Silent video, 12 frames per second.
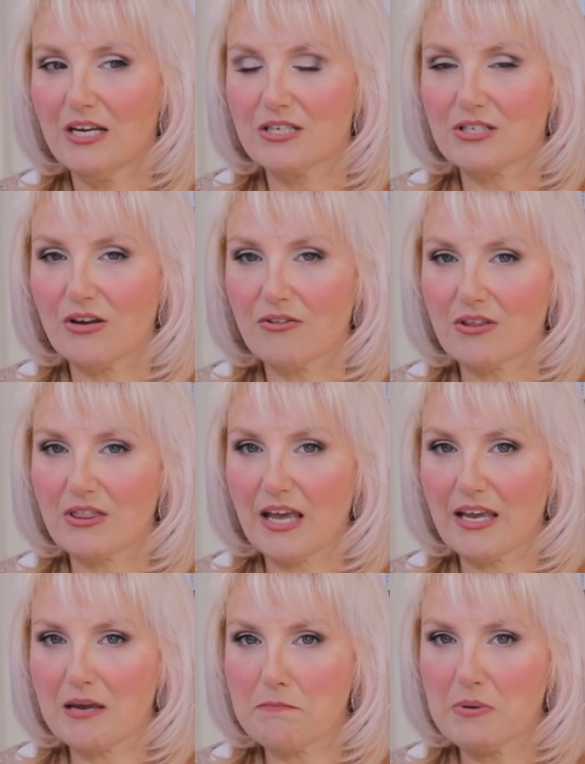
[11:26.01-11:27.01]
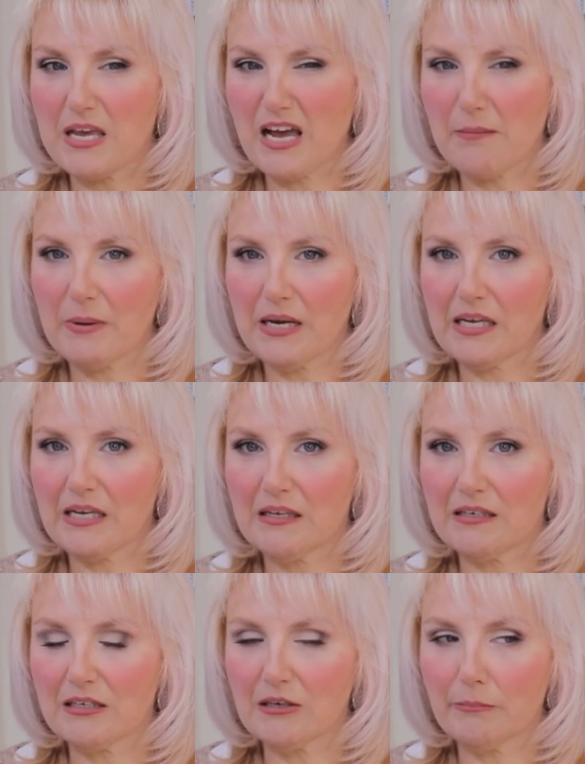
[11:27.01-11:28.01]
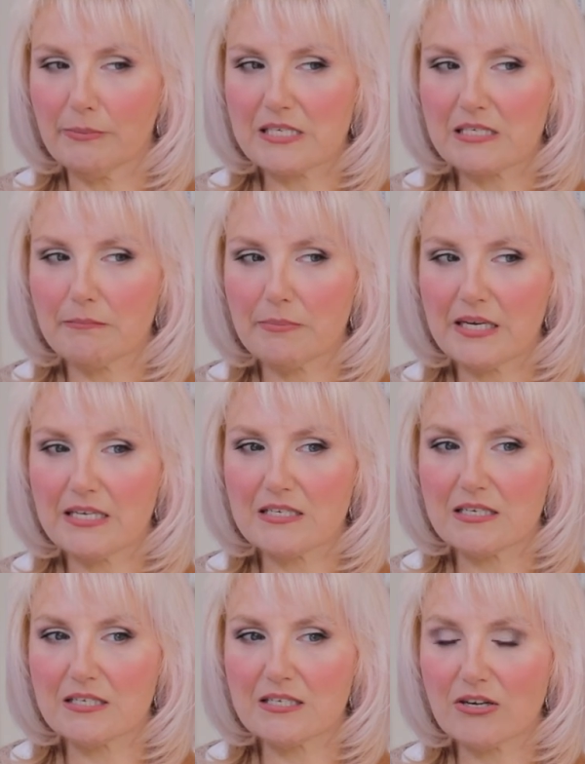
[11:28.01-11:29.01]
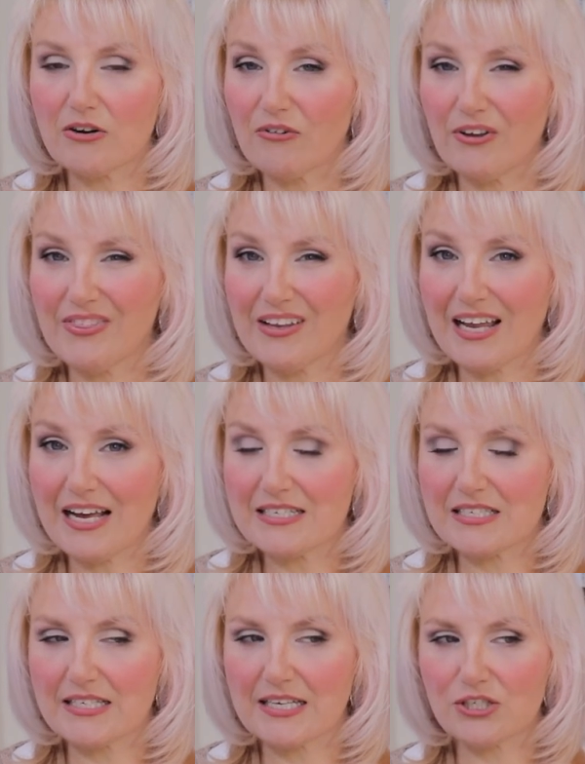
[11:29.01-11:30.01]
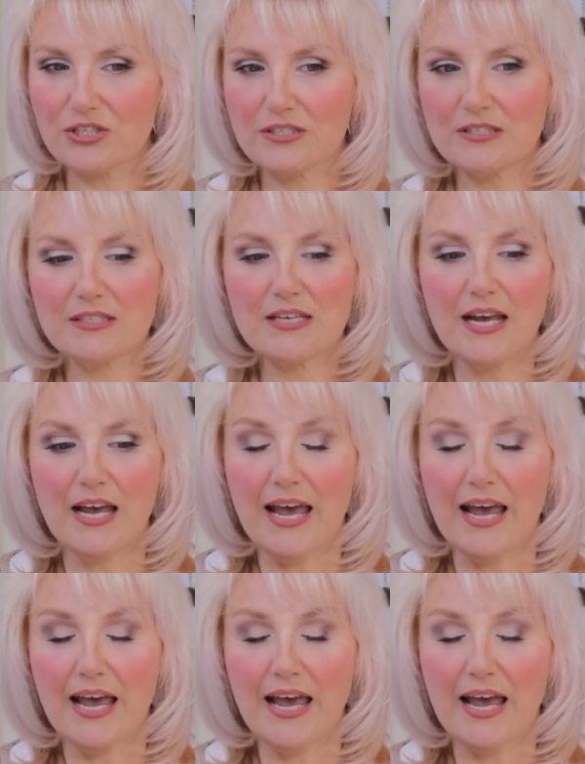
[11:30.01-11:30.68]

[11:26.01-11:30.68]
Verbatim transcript: so that they can pick up any little bits and pieces that are on the last sections.